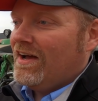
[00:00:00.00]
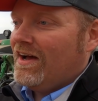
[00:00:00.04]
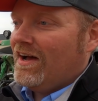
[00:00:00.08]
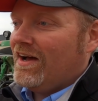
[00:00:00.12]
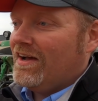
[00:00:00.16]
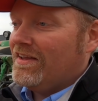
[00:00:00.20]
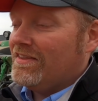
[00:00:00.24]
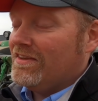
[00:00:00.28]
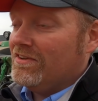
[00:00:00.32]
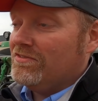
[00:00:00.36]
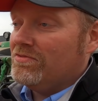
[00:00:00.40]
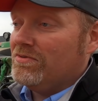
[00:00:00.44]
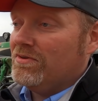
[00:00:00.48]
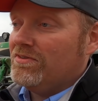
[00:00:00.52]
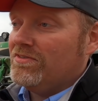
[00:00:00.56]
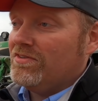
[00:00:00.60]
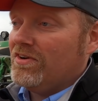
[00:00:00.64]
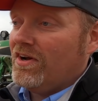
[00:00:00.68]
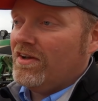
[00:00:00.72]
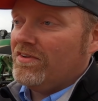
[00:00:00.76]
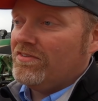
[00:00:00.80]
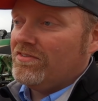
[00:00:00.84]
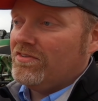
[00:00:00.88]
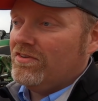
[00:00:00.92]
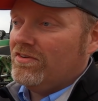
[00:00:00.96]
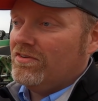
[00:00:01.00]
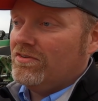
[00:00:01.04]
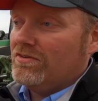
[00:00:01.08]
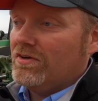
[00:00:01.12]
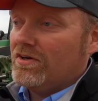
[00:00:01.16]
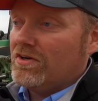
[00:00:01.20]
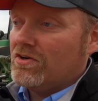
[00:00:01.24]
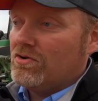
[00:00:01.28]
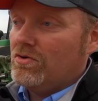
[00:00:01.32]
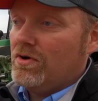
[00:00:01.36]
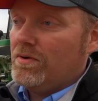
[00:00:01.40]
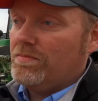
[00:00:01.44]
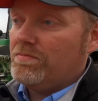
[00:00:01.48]
And this one's also
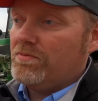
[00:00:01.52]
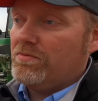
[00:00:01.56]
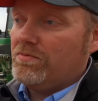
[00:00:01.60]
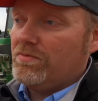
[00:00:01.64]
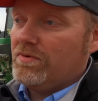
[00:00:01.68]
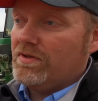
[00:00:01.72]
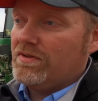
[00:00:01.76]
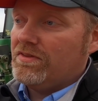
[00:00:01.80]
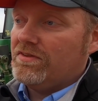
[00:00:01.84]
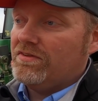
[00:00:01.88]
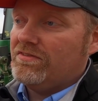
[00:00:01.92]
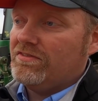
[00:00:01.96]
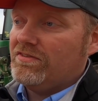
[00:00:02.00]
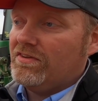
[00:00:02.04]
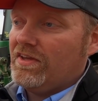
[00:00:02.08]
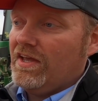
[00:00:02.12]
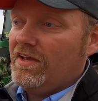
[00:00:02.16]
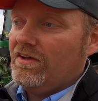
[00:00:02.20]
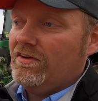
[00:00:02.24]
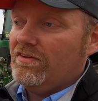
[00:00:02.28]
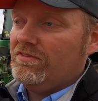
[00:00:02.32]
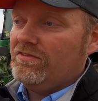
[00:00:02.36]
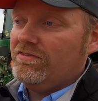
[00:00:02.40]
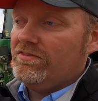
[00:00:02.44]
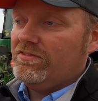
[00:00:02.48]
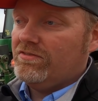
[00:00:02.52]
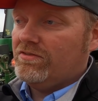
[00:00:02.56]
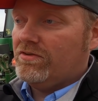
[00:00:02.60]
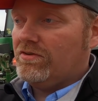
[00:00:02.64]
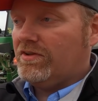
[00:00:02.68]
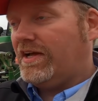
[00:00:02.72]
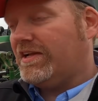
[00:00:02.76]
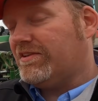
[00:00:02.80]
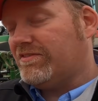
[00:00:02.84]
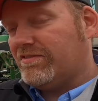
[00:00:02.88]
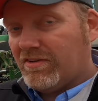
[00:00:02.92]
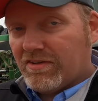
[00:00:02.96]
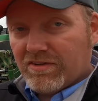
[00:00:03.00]
equipped with scales, so
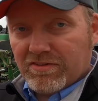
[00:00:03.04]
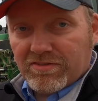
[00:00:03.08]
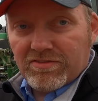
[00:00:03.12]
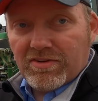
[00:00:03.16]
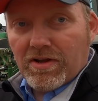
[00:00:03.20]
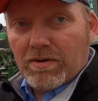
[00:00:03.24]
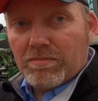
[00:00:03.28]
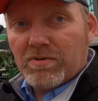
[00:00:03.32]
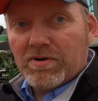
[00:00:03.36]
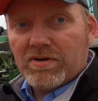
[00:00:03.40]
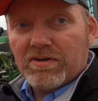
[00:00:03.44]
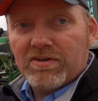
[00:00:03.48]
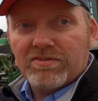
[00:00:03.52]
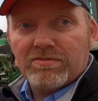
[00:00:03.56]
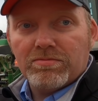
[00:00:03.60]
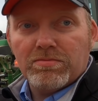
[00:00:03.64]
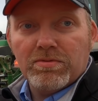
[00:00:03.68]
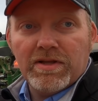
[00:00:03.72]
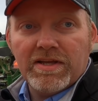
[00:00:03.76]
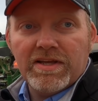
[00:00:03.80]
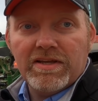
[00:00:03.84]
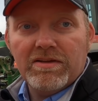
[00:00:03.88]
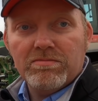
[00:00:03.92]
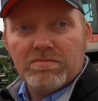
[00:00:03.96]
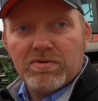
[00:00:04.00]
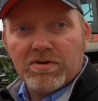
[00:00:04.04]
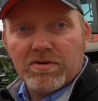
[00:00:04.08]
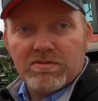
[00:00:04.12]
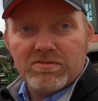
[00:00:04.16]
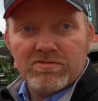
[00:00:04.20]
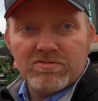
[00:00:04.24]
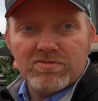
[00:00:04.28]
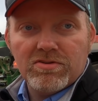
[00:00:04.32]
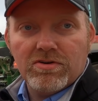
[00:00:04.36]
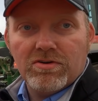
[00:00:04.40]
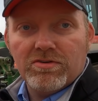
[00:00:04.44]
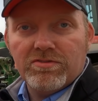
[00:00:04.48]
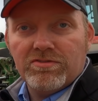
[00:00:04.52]
that's a separate display, but
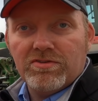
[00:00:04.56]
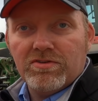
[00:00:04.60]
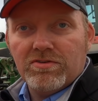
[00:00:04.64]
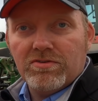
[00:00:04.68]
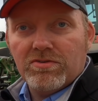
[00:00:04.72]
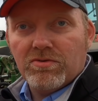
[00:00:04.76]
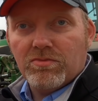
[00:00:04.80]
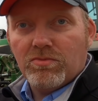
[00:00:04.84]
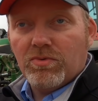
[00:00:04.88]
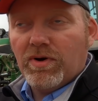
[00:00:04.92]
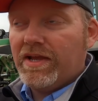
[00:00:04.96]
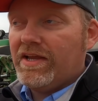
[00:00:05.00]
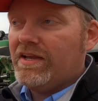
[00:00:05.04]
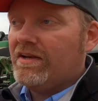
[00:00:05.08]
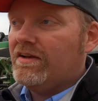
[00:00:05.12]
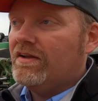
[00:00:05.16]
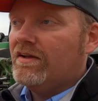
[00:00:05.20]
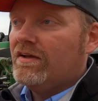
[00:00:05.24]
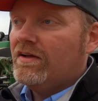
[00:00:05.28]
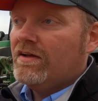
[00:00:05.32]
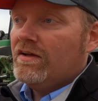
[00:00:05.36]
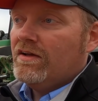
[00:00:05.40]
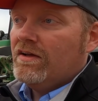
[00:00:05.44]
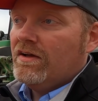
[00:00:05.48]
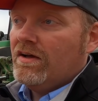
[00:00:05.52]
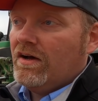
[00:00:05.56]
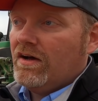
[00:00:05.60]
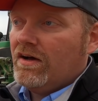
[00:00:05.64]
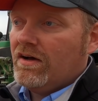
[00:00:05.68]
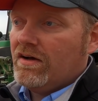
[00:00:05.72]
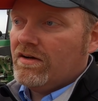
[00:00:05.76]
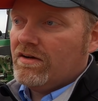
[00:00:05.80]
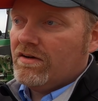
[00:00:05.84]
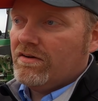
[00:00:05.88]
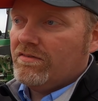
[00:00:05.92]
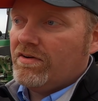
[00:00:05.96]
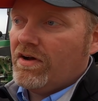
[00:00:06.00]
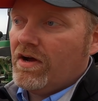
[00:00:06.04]
shows you the weight
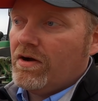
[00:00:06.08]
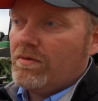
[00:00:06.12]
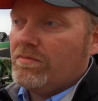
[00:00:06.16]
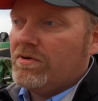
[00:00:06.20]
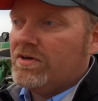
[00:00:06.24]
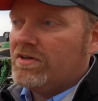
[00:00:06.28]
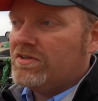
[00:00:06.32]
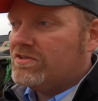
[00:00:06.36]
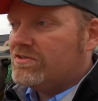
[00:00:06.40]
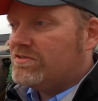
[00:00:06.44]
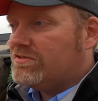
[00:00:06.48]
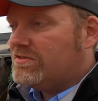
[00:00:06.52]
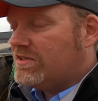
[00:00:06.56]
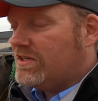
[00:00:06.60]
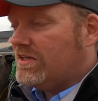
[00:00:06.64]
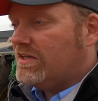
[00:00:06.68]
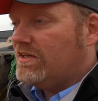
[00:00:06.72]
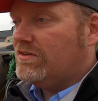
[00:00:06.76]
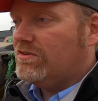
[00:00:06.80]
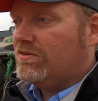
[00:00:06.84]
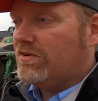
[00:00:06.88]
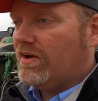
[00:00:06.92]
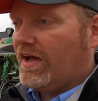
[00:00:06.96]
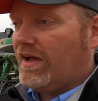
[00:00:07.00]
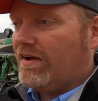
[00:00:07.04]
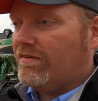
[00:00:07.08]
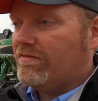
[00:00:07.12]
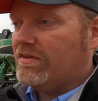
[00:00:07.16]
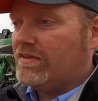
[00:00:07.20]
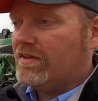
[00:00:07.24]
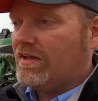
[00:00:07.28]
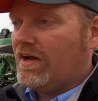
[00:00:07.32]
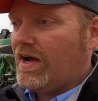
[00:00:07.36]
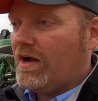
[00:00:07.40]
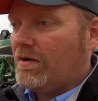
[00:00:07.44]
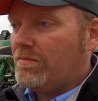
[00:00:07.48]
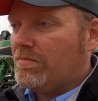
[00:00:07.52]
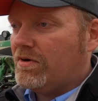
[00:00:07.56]
of how much seed you have in
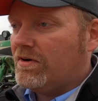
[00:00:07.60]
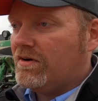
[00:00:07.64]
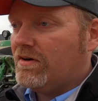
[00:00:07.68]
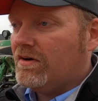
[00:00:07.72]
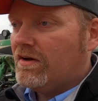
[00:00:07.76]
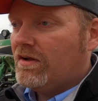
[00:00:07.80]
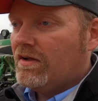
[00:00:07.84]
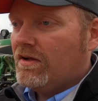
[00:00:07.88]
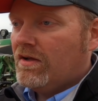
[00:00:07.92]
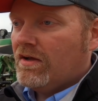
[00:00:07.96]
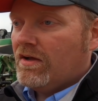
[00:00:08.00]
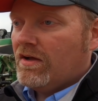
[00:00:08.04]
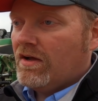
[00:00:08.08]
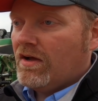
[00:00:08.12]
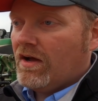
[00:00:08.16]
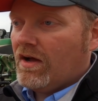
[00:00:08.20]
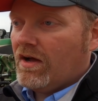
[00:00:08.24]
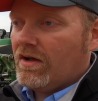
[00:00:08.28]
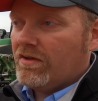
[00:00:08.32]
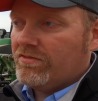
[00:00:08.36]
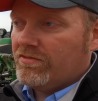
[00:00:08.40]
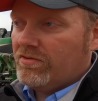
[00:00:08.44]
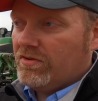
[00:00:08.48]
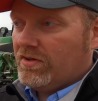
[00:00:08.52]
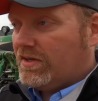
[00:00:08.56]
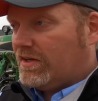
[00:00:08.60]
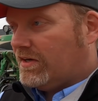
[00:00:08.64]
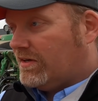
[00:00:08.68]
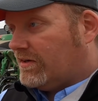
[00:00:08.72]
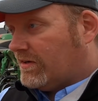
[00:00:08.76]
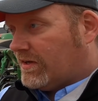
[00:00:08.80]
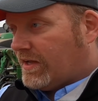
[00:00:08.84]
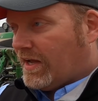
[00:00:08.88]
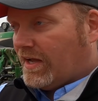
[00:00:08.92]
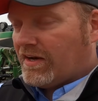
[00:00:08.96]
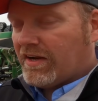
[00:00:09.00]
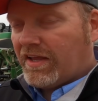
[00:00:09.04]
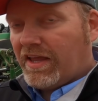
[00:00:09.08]
the hopper, so you
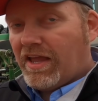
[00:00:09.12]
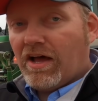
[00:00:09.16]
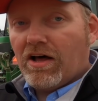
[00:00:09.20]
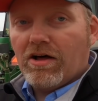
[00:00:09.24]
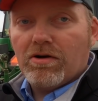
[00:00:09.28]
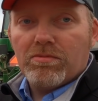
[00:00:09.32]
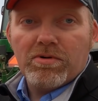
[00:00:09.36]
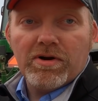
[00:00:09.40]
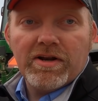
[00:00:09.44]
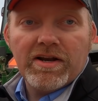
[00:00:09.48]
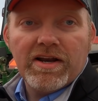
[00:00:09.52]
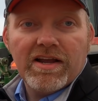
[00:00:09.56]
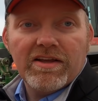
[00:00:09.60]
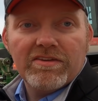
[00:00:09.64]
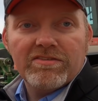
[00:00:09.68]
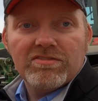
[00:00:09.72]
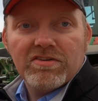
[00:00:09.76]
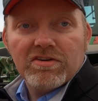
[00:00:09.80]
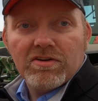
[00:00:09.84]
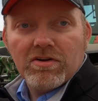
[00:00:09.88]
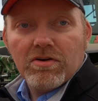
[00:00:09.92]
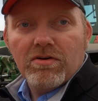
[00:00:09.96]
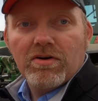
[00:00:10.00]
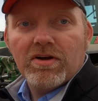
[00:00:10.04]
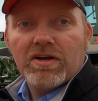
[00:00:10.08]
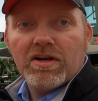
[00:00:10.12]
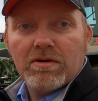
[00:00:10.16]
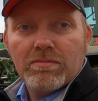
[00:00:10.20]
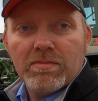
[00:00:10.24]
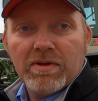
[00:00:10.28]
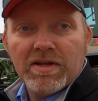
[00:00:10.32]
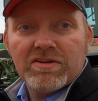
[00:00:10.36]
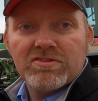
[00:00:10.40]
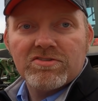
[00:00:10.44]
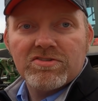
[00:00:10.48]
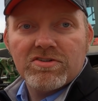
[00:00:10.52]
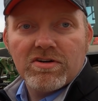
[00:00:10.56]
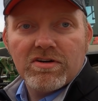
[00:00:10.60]
can kind of calibrate as you're going to
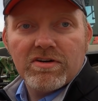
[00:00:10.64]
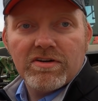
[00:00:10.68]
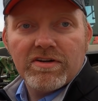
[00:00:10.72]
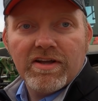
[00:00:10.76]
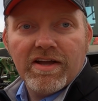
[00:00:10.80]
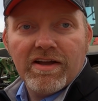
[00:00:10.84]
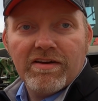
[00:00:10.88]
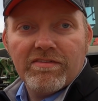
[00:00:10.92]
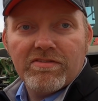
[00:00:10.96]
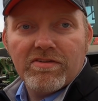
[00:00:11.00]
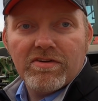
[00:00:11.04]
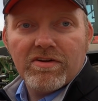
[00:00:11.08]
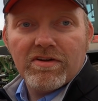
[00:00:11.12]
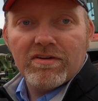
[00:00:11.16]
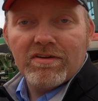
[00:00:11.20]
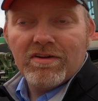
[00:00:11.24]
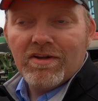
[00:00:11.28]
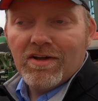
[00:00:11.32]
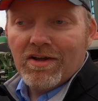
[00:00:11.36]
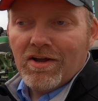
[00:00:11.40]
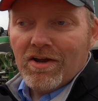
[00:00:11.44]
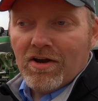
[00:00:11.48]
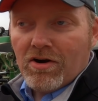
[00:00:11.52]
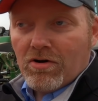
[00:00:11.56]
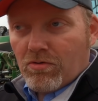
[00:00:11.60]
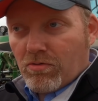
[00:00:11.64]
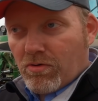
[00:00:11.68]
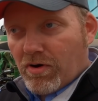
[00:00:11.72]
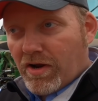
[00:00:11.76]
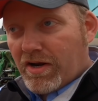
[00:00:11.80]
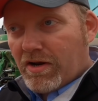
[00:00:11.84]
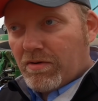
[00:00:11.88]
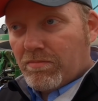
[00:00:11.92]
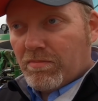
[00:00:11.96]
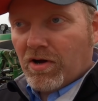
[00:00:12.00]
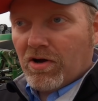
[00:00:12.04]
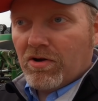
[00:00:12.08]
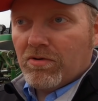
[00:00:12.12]
make sure you have the
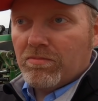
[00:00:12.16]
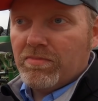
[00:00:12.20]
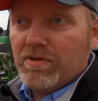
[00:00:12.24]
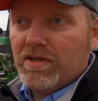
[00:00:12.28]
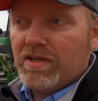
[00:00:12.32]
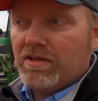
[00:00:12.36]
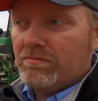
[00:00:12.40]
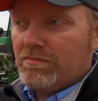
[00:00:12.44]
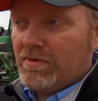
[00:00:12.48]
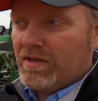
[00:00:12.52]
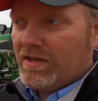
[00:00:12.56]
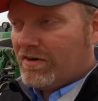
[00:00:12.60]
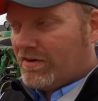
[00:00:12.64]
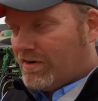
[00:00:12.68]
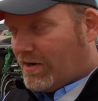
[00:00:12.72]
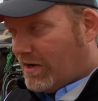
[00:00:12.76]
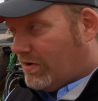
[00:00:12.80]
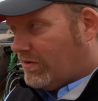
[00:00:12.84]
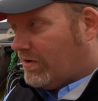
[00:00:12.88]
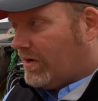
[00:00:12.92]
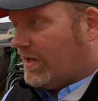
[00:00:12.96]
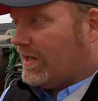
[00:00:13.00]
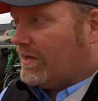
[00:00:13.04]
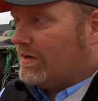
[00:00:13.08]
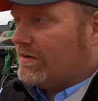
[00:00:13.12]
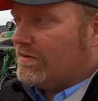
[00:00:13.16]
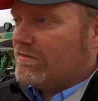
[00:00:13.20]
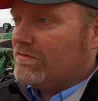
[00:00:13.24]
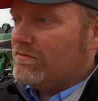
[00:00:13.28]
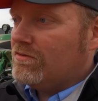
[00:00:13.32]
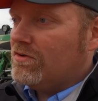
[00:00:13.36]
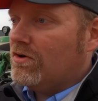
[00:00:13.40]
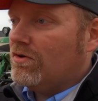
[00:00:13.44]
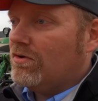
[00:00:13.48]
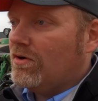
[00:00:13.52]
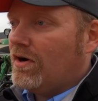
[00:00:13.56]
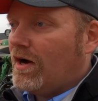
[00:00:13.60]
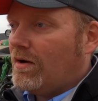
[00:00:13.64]
right amount being metered out and
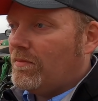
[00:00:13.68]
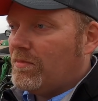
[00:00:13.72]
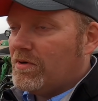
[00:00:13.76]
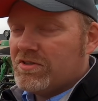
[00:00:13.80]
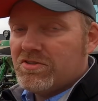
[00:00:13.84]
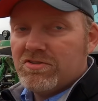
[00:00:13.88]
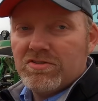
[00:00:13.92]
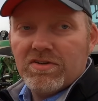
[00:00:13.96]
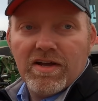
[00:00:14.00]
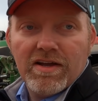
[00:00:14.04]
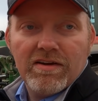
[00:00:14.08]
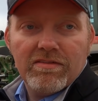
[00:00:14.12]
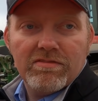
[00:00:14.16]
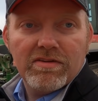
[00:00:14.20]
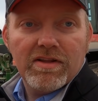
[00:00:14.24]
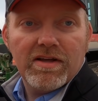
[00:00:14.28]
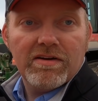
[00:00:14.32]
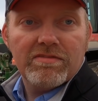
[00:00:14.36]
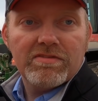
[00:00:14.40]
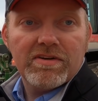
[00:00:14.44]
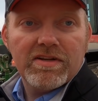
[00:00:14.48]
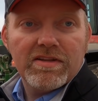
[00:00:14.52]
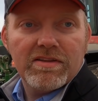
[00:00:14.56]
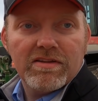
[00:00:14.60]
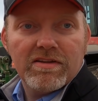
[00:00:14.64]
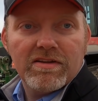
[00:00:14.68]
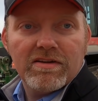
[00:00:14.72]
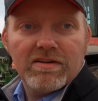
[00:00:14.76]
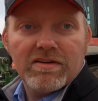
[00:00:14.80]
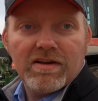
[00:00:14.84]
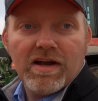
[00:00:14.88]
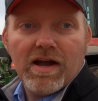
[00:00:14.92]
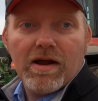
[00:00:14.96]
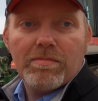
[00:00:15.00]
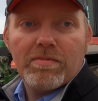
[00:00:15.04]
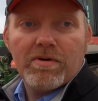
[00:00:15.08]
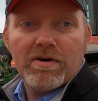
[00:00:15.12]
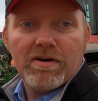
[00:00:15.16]
know how much you have left in the hopper.